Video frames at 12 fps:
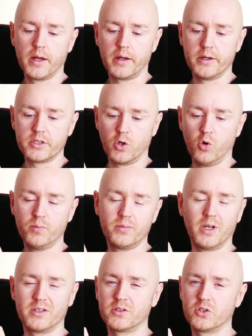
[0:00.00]
Guys, I hope
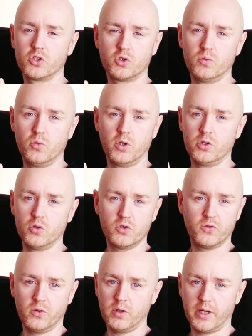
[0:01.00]
that's somewhat
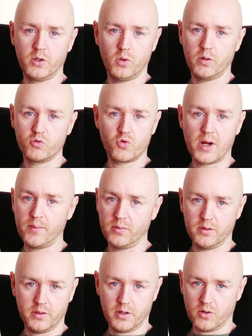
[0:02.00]
useful. I know I was
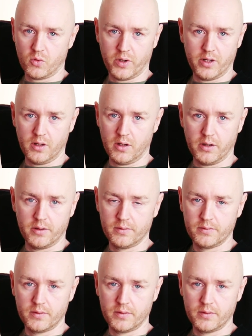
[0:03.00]
rambling there quite a lot.